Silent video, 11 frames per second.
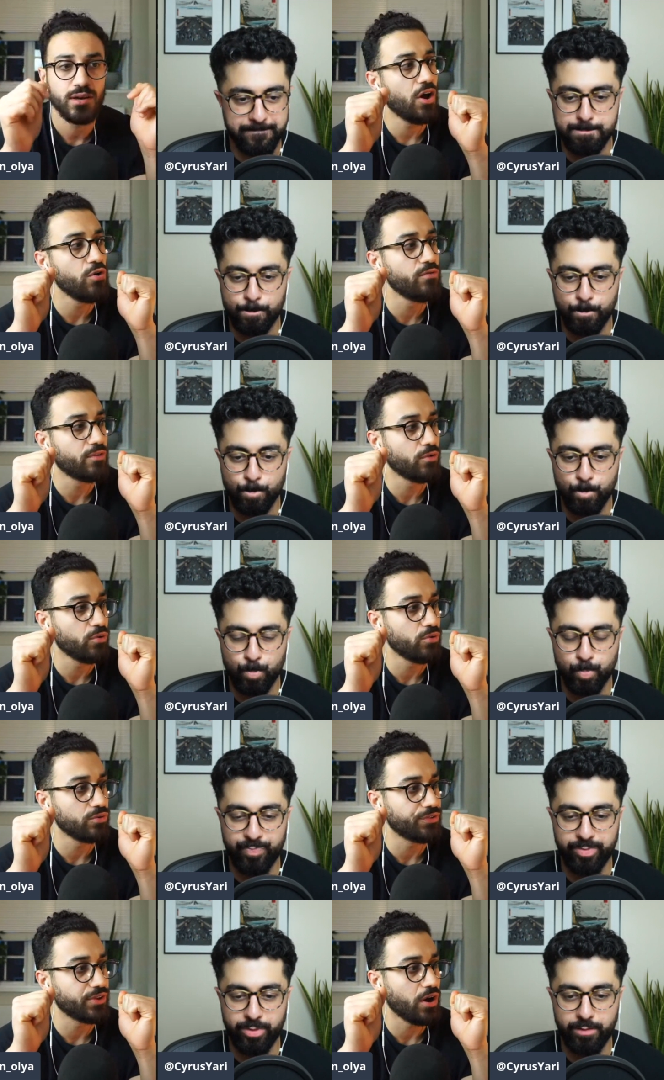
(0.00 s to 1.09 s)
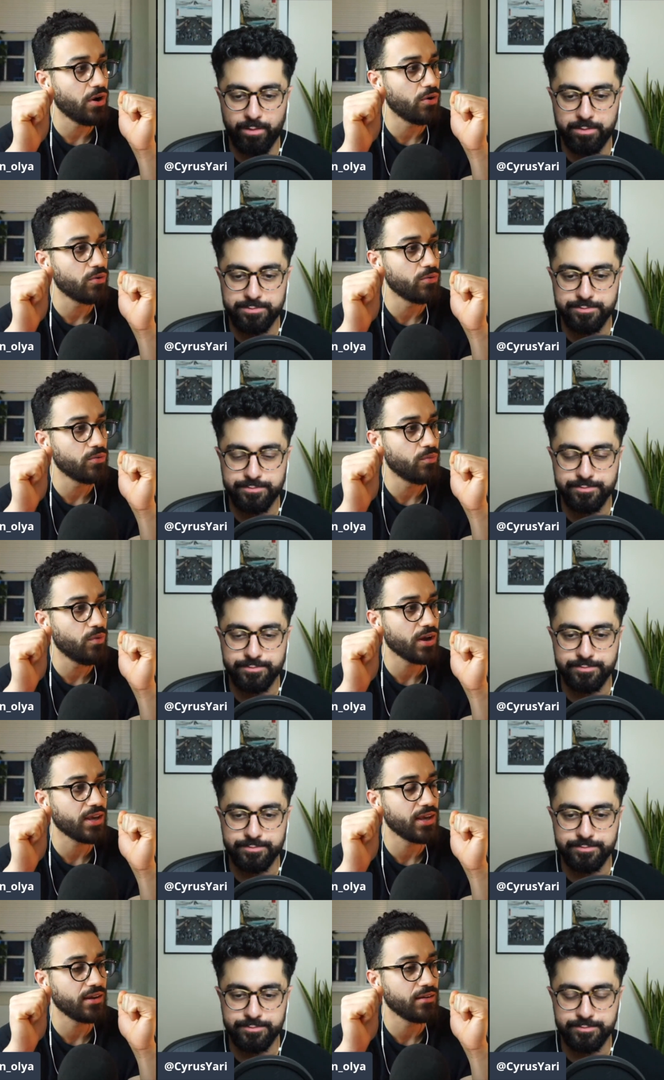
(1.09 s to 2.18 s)
Speaker 1: overall, the whole
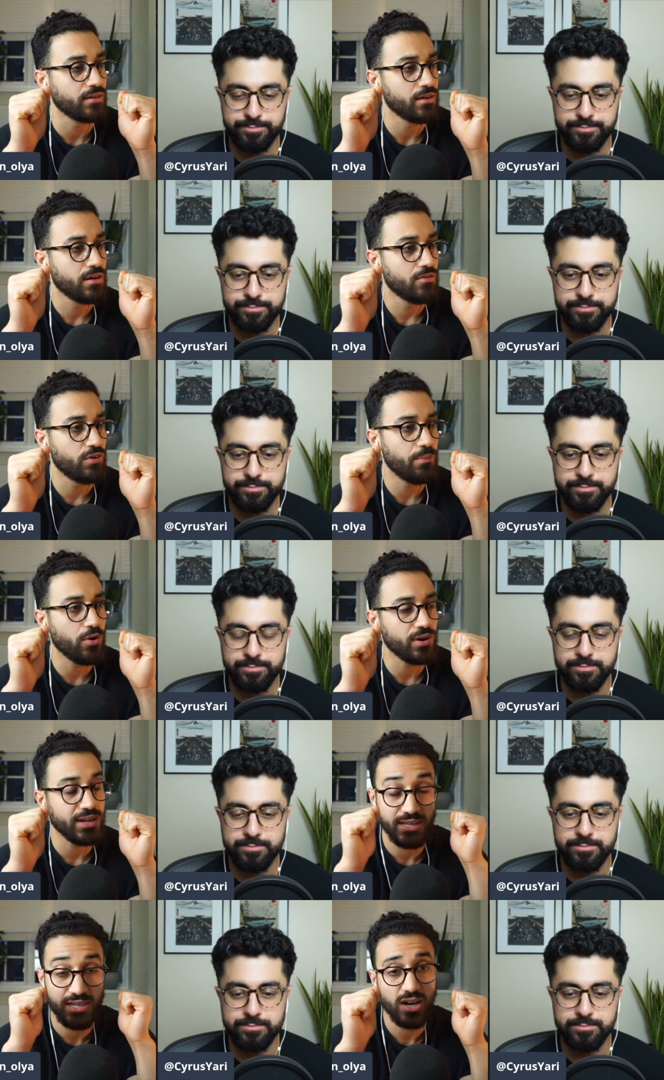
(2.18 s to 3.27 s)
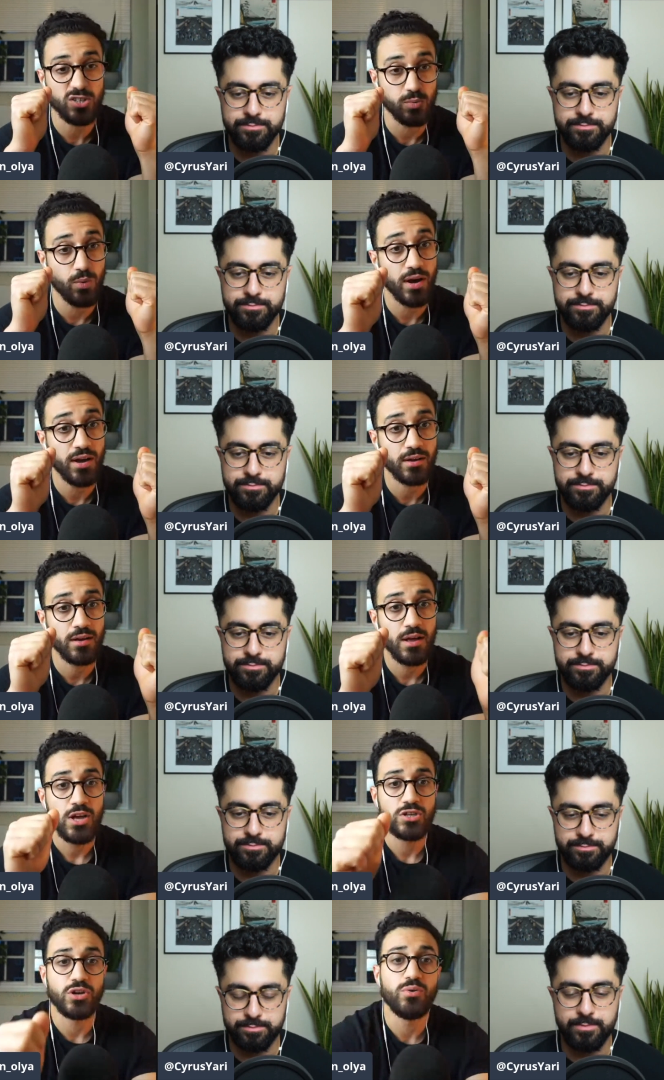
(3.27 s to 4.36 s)
working remotely does work.
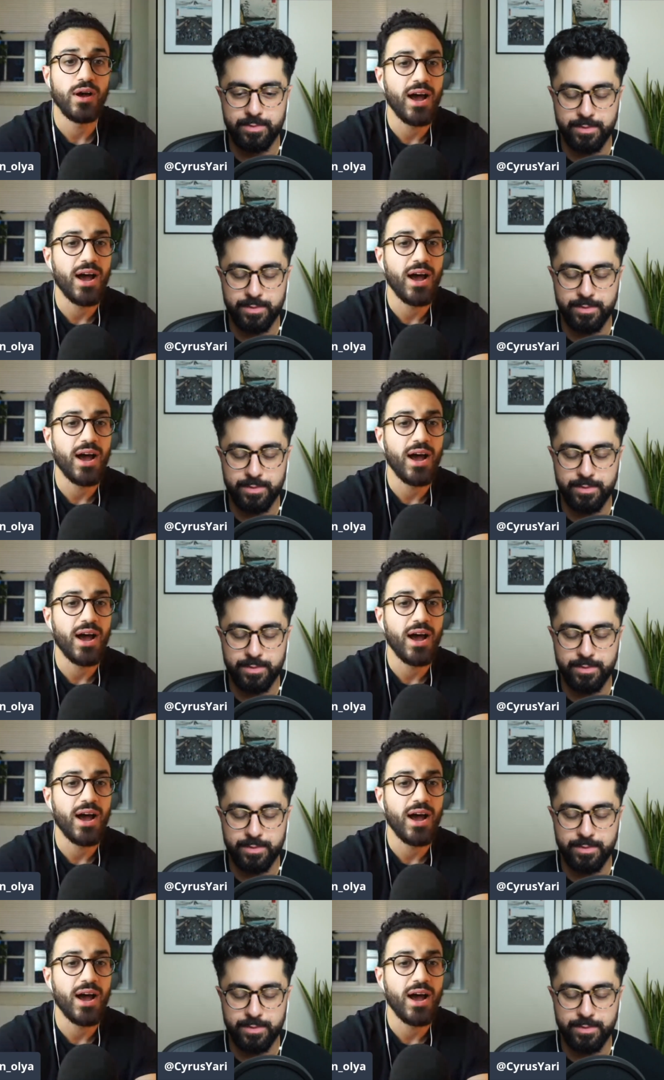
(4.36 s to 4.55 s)
So